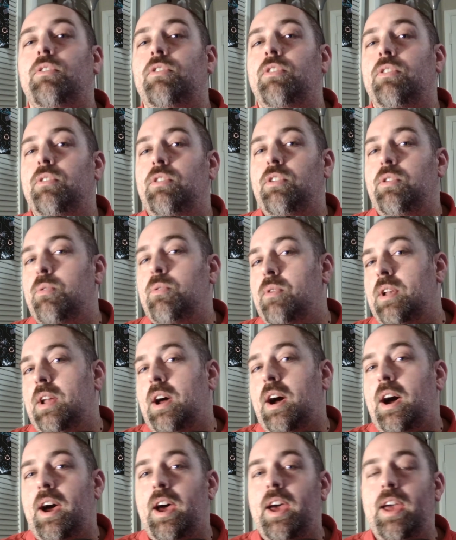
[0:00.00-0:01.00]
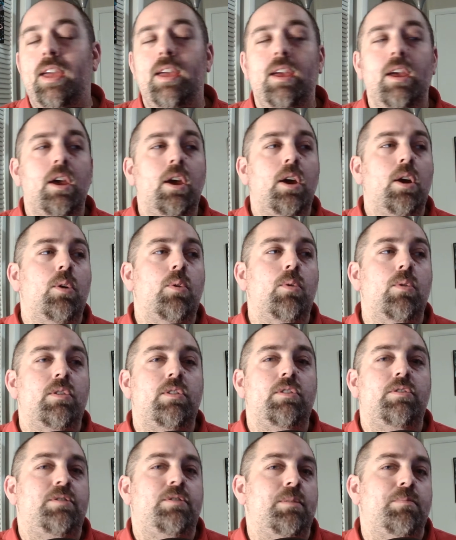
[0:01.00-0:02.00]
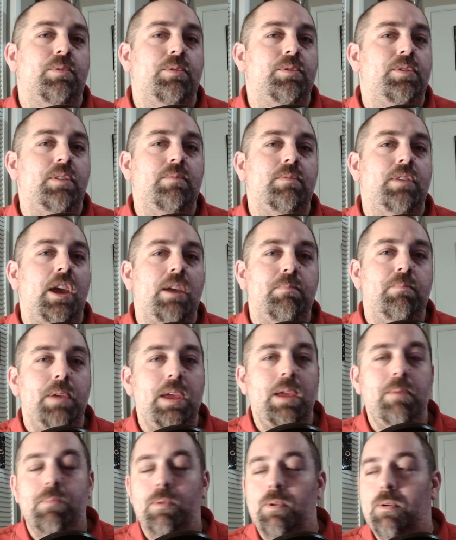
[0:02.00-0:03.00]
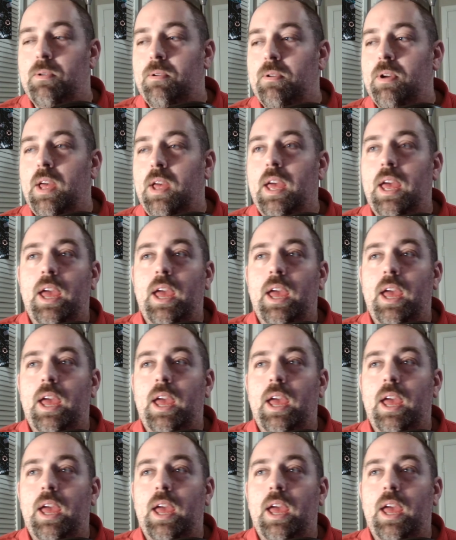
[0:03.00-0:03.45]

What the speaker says: So you and I, who are just simpleton type people.